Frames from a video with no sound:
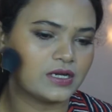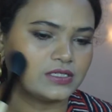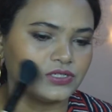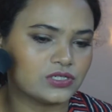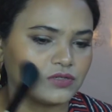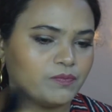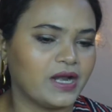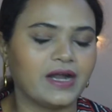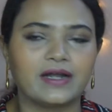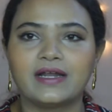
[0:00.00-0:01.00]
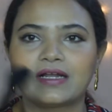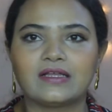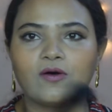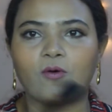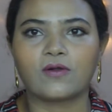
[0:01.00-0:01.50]
It just blended
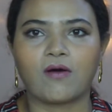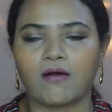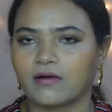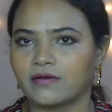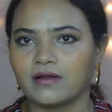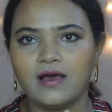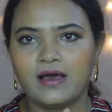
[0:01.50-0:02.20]
the whole contour